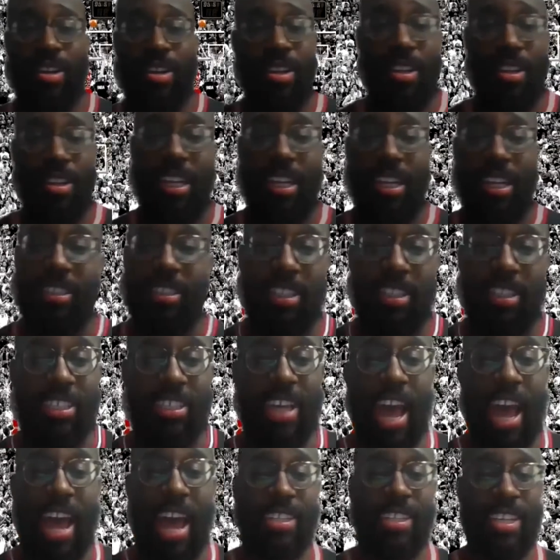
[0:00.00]
Let's
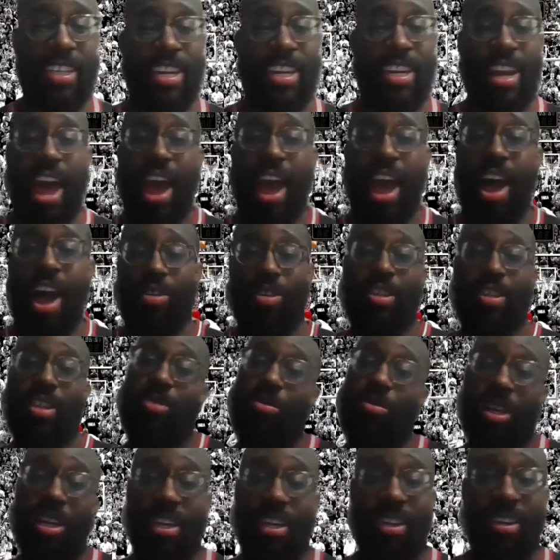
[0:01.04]
ask it now, and then
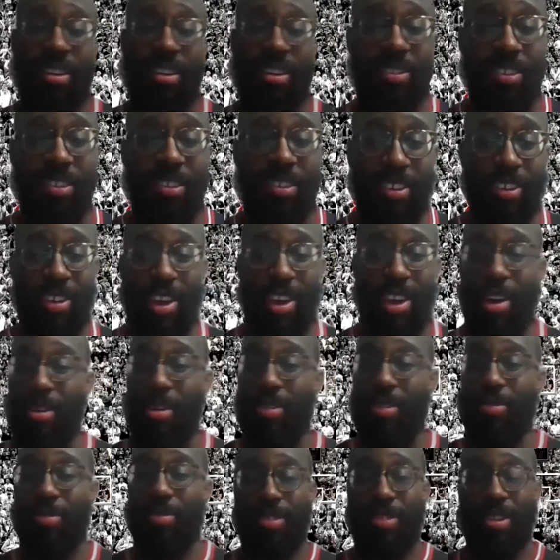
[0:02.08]
we can,
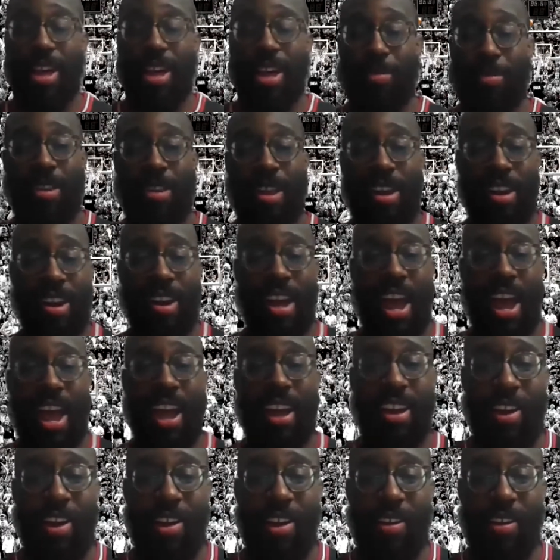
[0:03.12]
let a guy go.